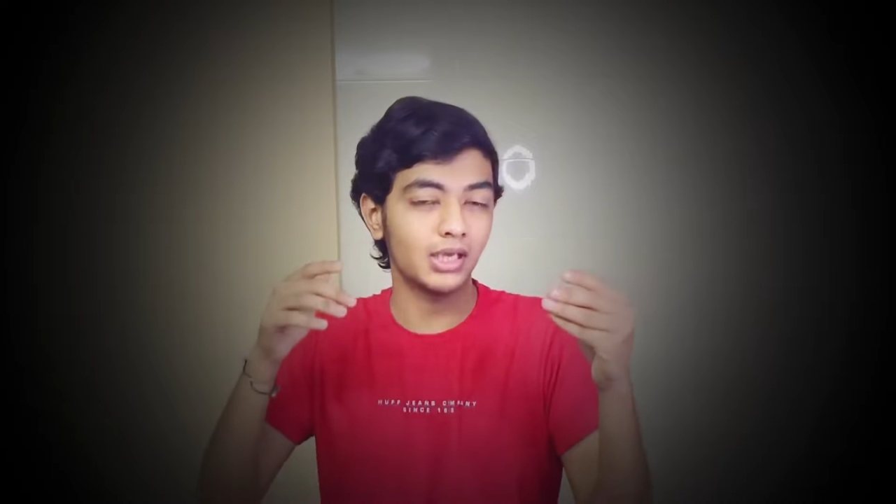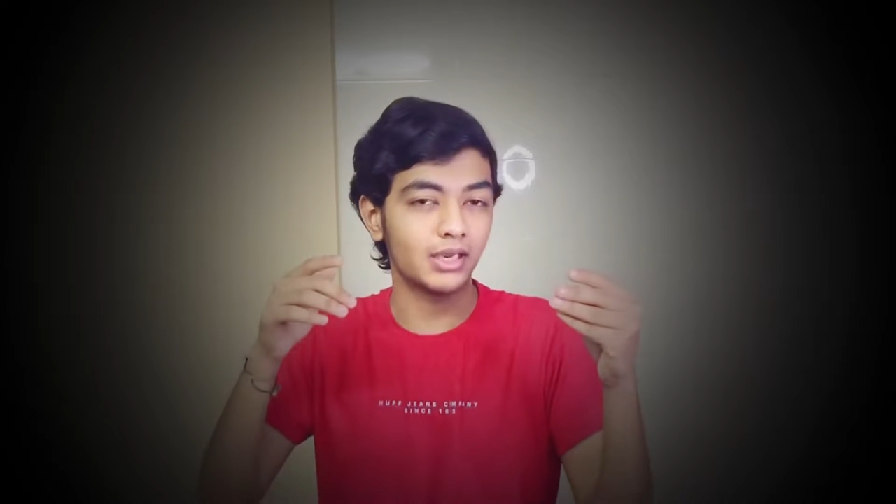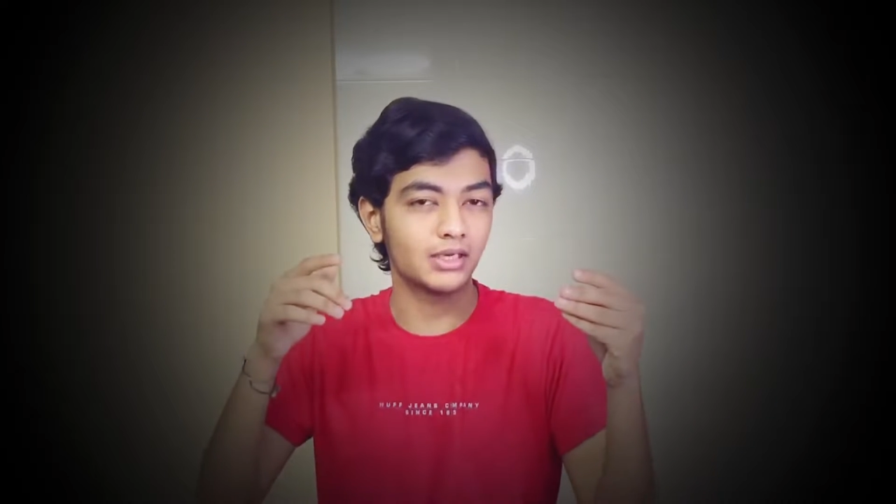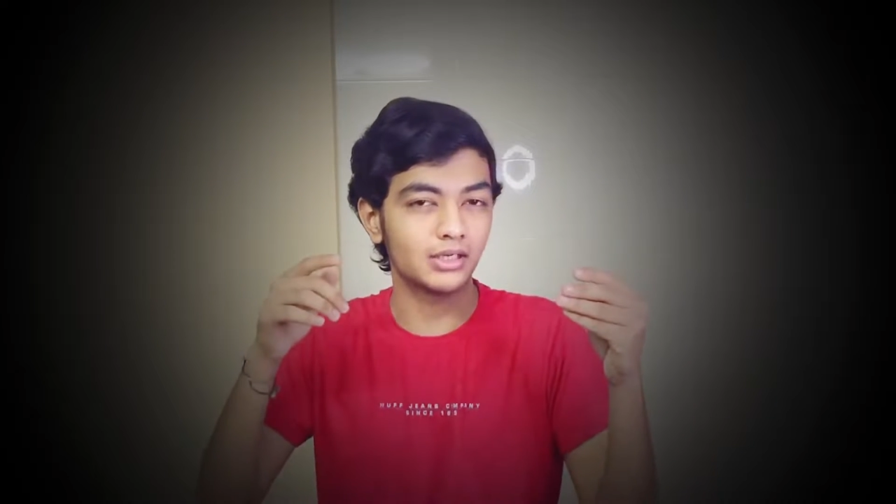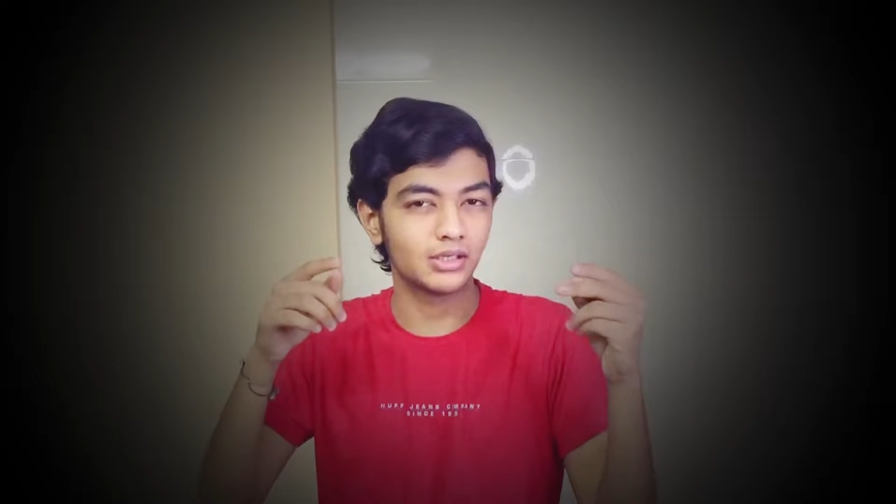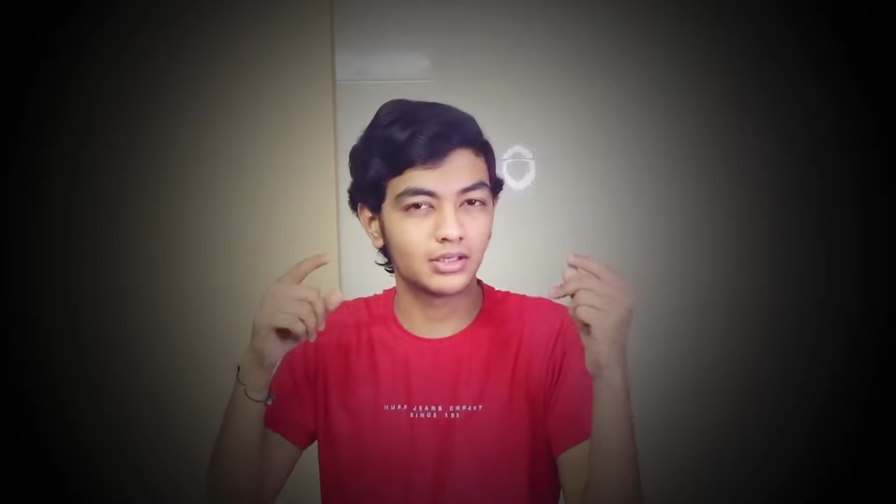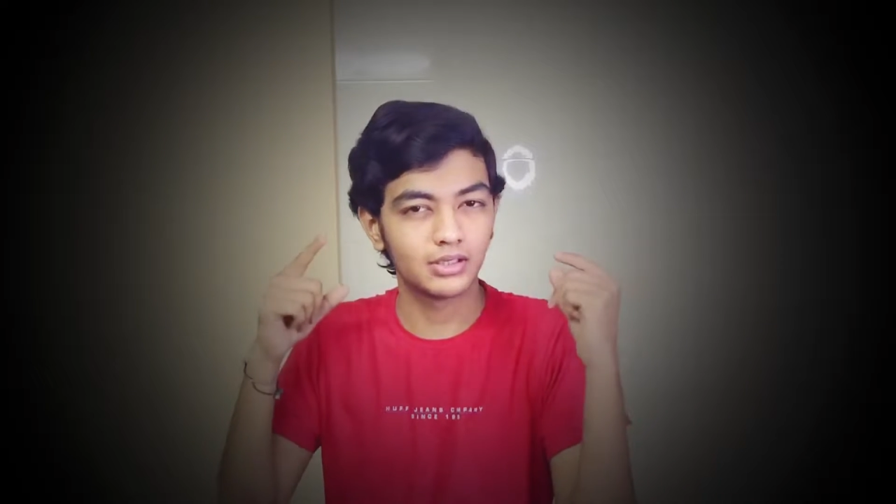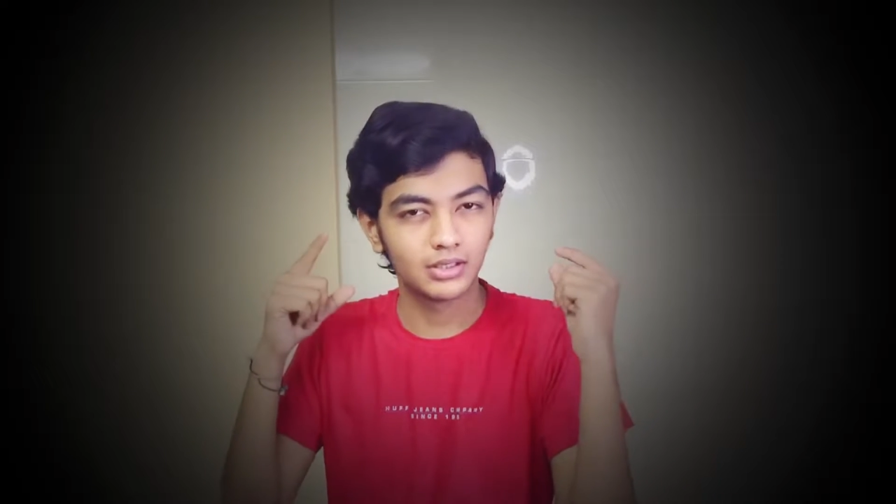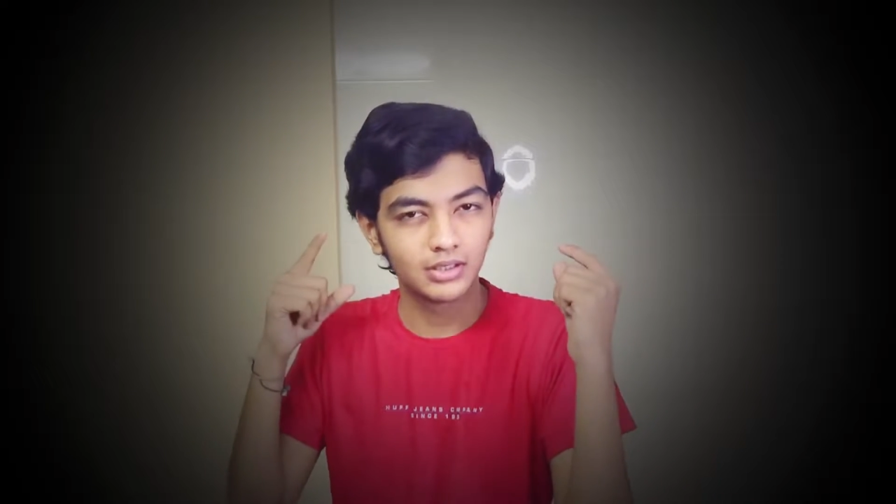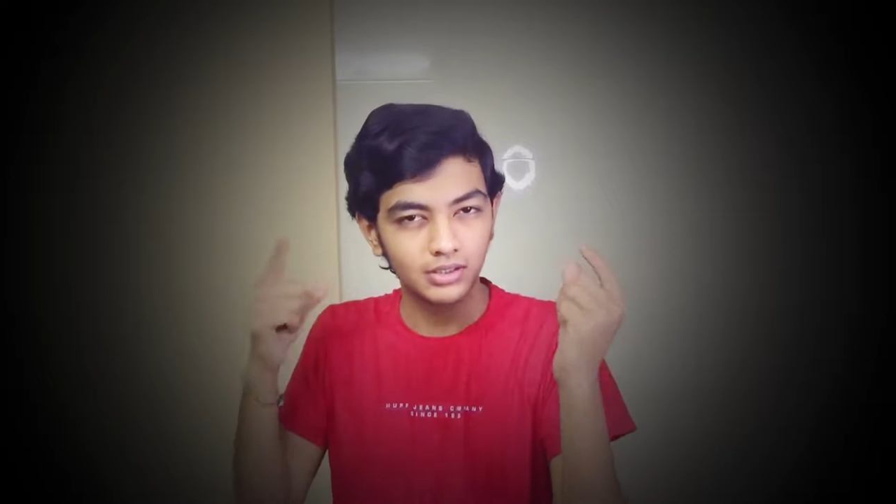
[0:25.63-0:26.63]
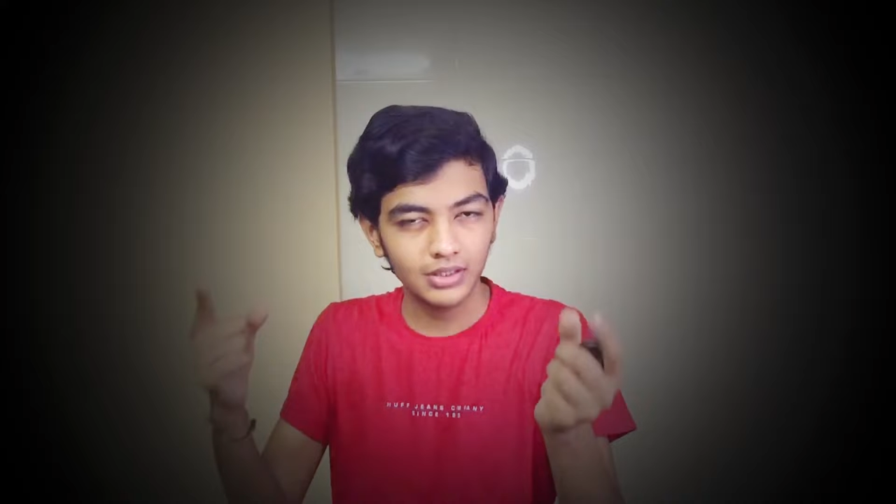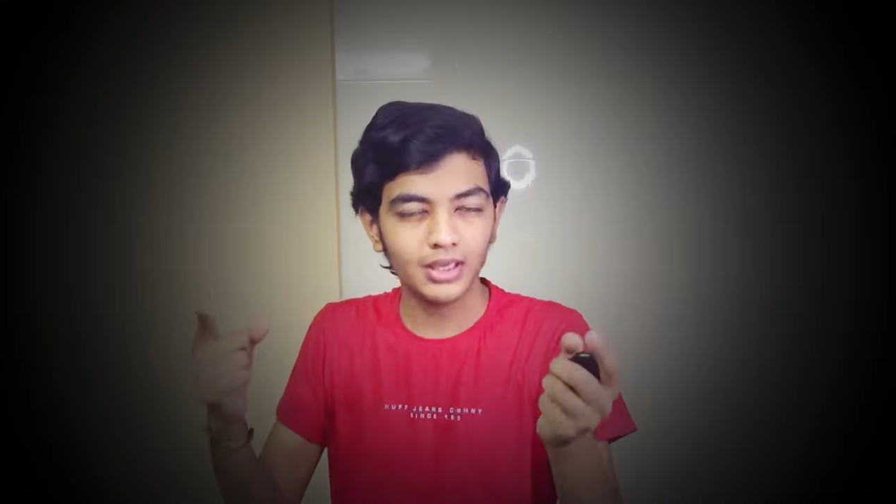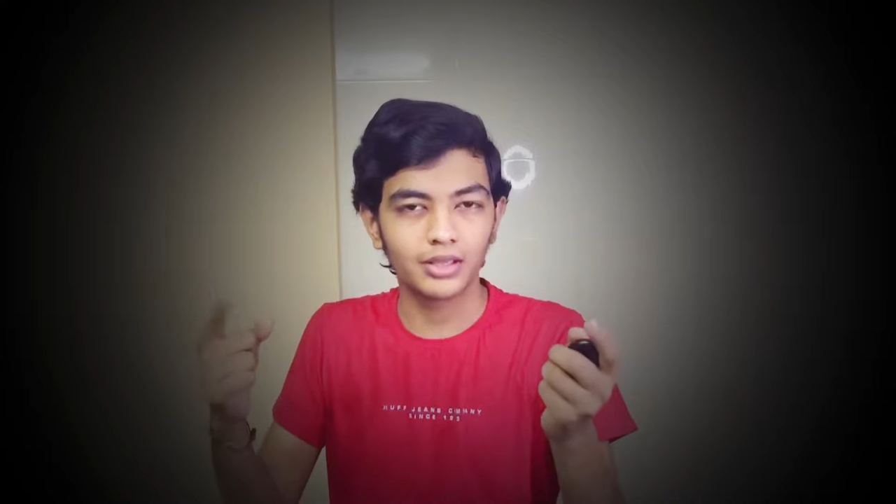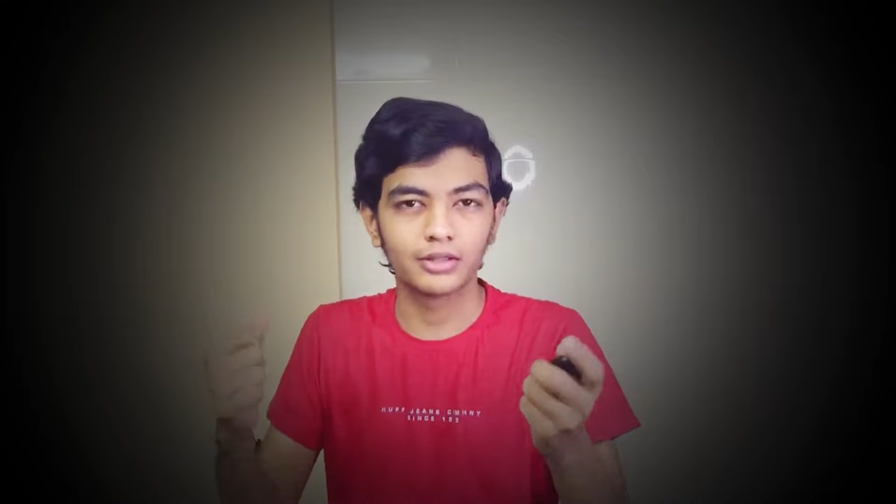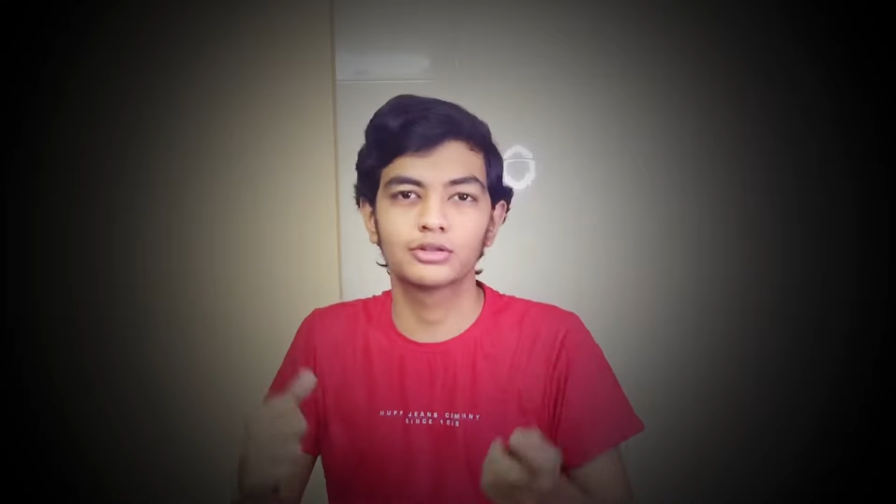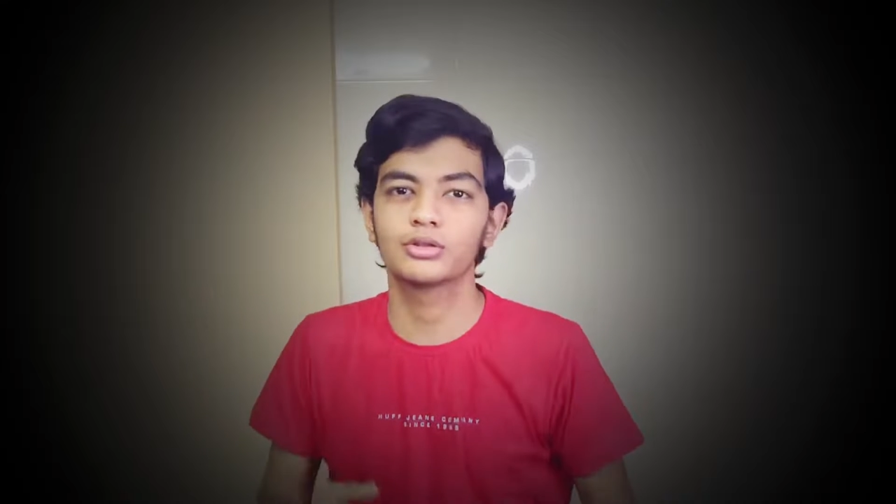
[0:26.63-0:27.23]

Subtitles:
And yeah,